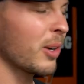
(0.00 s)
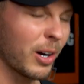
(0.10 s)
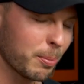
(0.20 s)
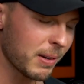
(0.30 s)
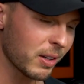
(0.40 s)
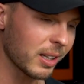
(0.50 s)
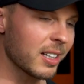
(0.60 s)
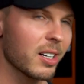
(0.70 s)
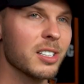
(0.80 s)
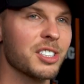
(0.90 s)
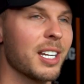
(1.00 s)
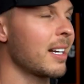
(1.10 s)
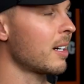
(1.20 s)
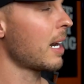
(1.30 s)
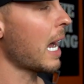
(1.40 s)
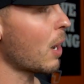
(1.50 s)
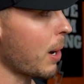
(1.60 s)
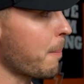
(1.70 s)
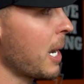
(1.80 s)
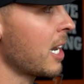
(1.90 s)
I hope you have a clear understanding on how
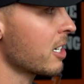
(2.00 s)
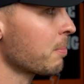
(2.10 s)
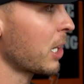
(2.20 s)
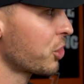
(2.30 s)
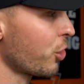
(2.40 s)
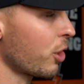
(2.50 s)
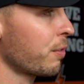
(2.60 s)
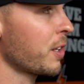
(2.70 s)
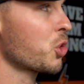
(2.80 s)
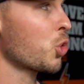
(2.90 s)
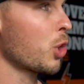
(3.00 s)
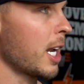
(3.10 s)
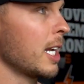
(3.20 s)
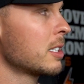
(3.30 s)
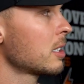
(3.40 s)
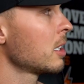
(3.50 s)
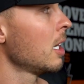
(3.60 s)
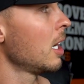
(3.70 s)
I manage my Sharkfin trades,